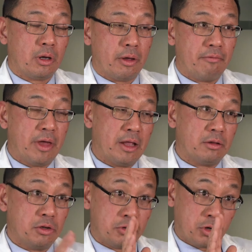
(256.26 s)

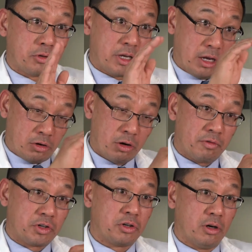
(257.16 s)
then you start to get
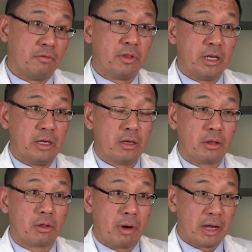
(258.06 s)
curvature of the
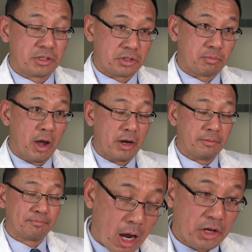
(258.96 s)
thoracic spine.
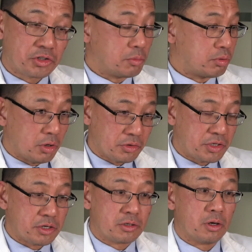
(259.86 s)
Okay.
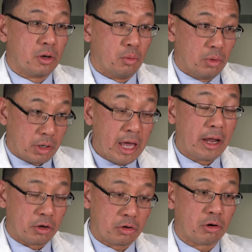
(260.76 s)
Osteoporosis
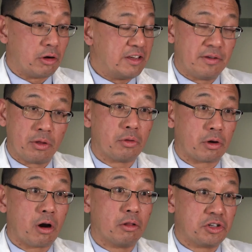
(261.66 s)
can occur even though the
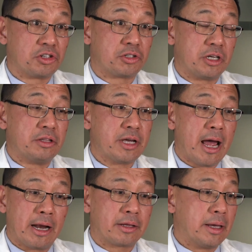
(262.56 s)
cartilage is
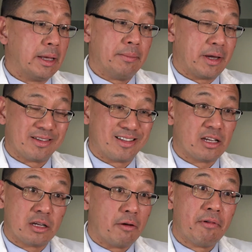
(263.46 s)
intact because it
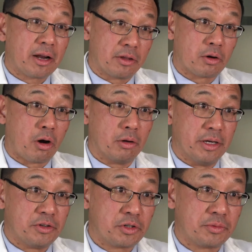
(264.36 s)
doesn't affect the
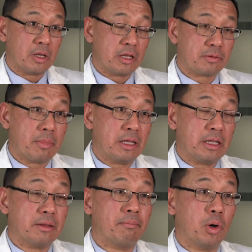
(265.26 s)
cartilage. It's
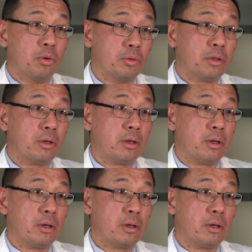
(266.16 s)
mainly the bone